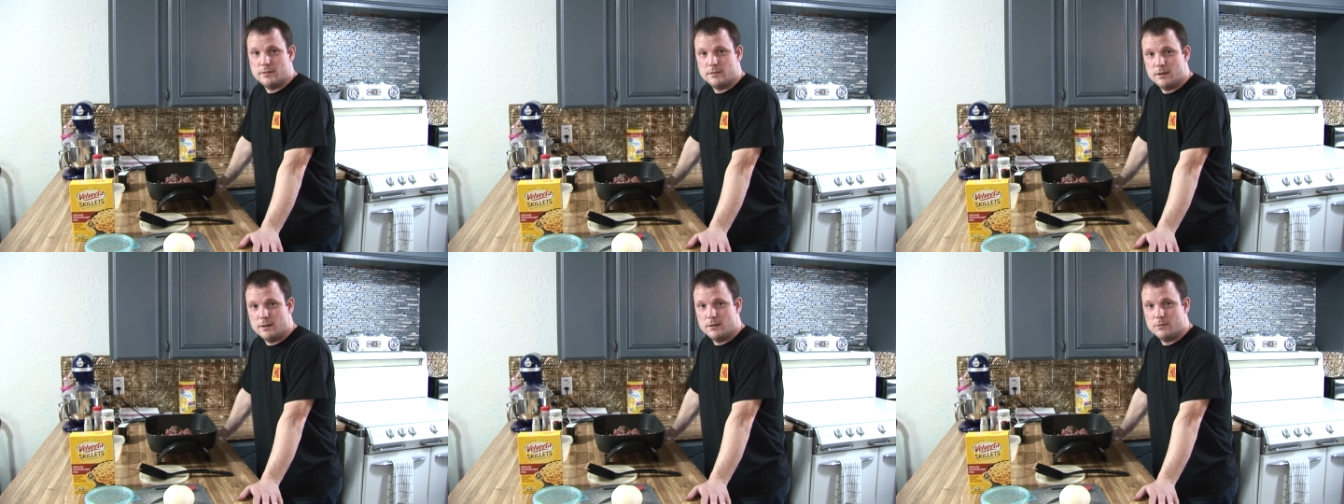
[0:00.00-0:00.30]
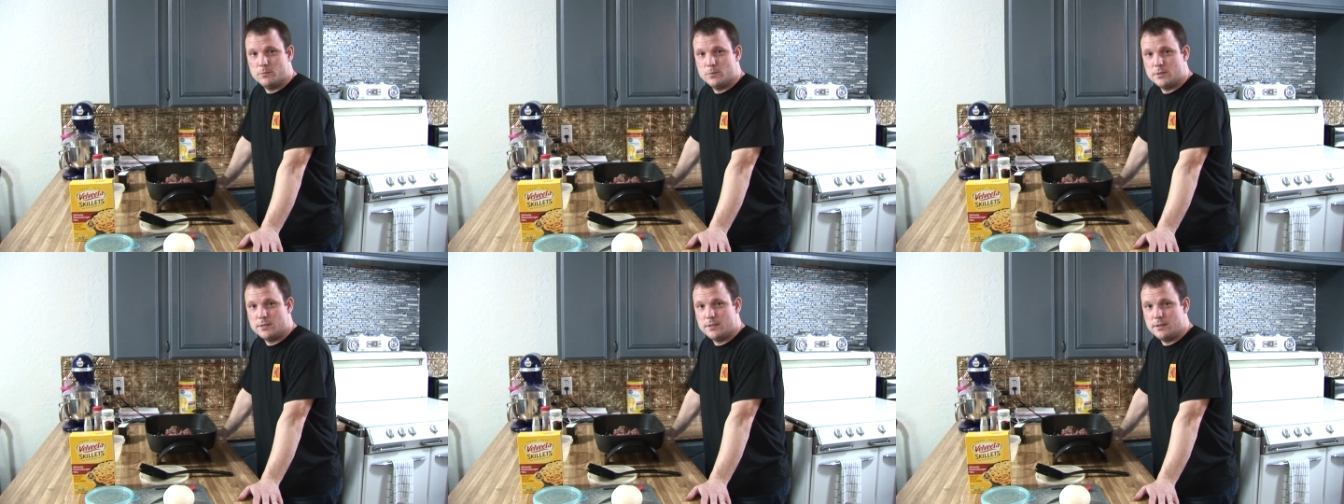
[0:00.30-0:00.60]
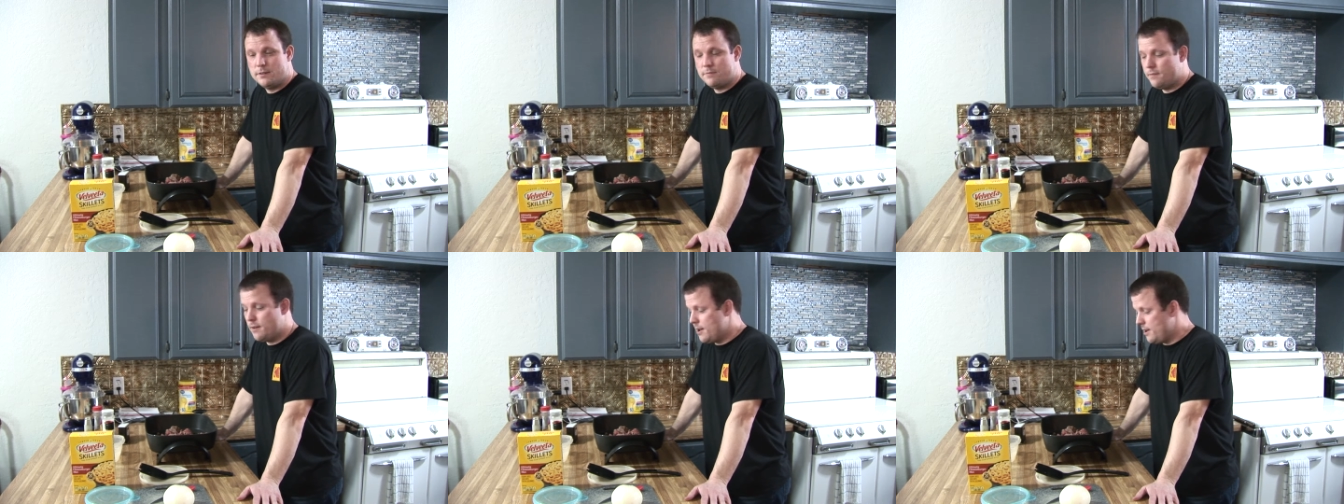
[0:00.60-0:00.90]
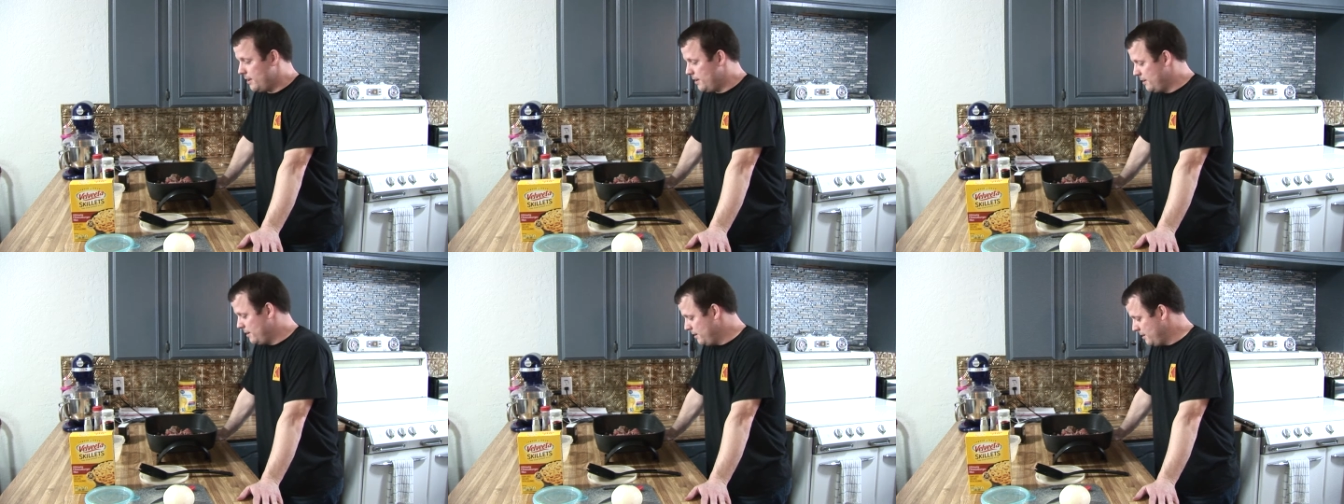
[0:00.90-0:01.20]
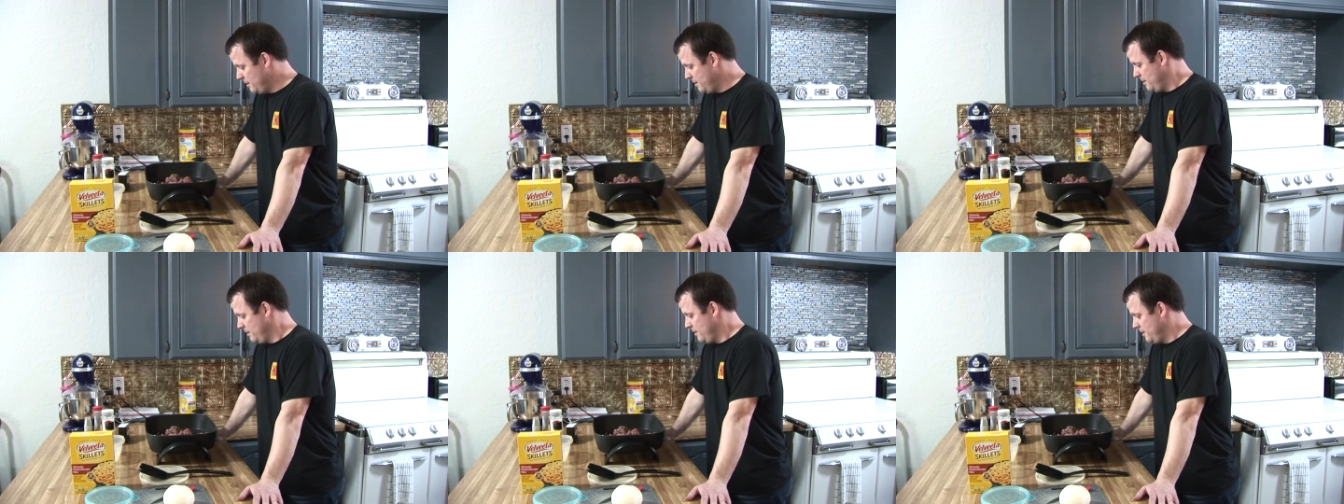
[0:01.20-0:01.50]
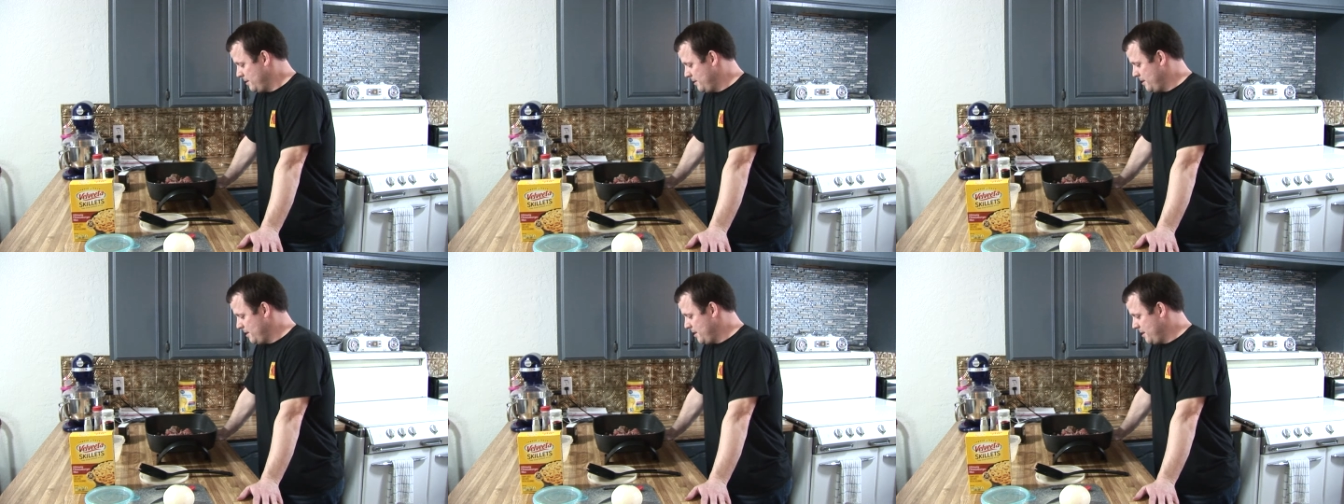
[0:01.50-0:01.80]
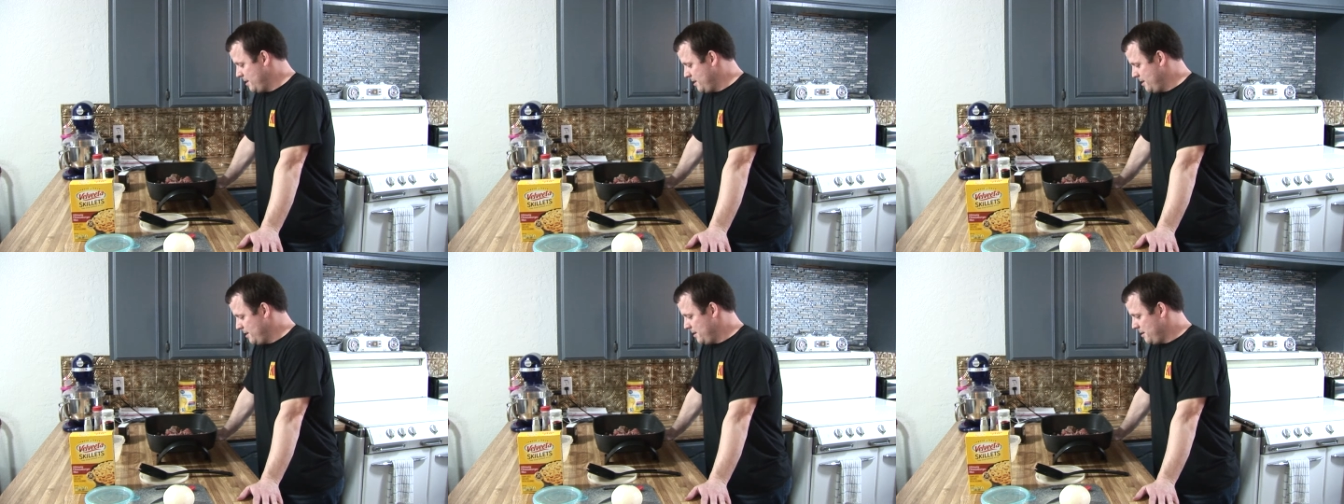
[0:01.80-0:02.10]
You know, we'll see if I
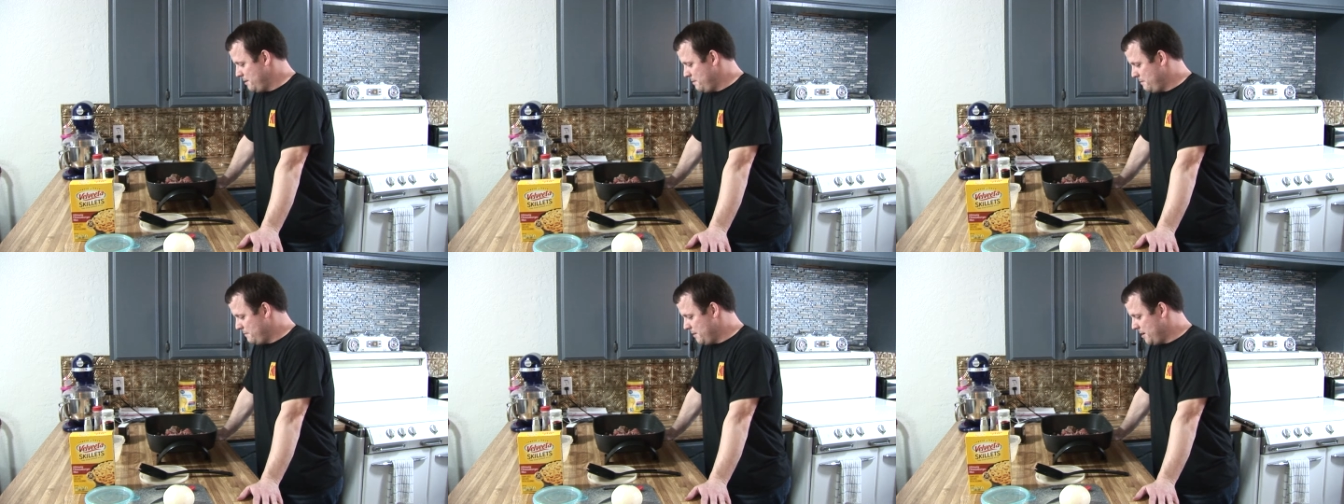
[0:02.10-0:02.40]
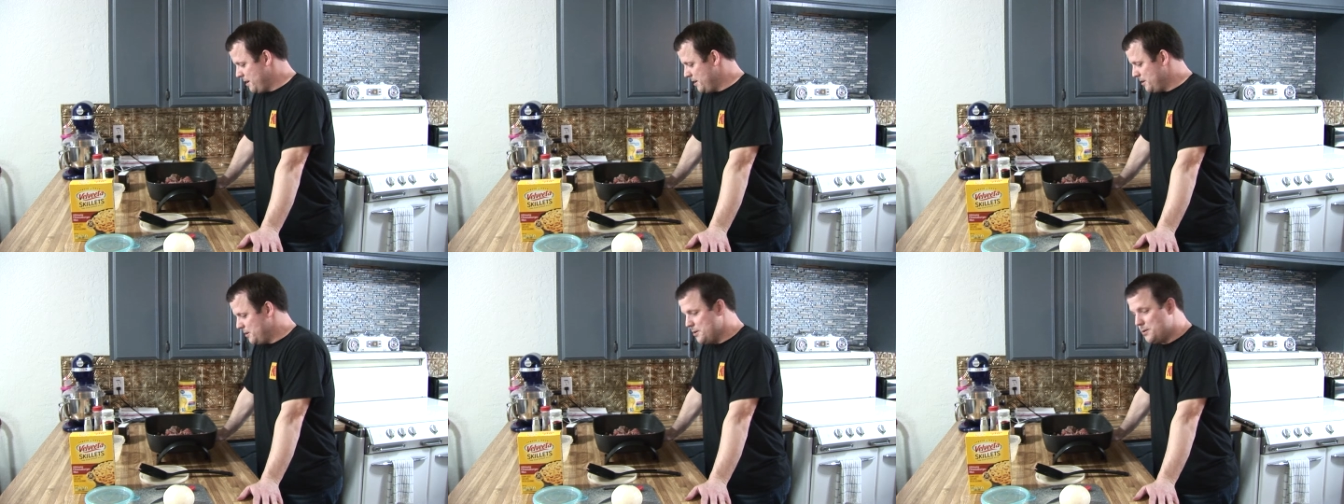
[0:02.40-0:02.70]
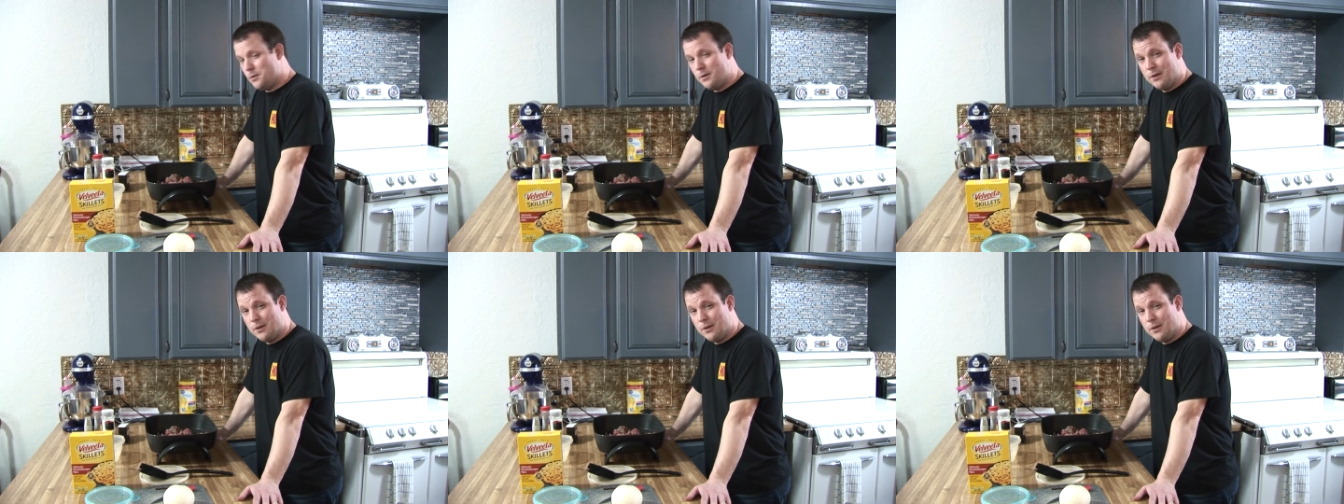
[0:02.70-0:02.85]
if I do